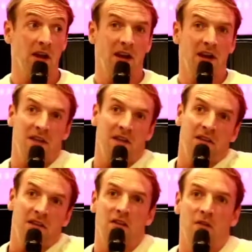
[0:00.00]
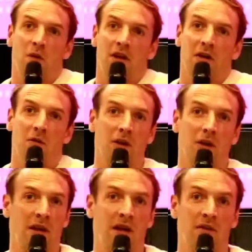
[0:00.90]
I think this is where you can
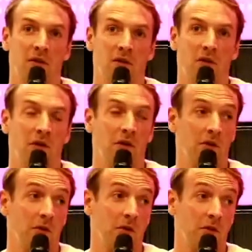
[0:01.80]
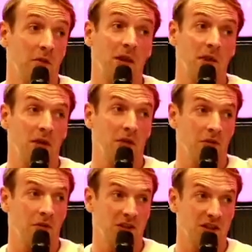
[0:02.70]
have the sparkle and the
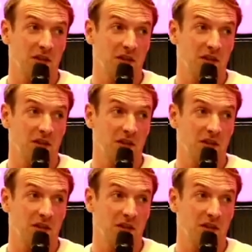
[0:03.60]
magic.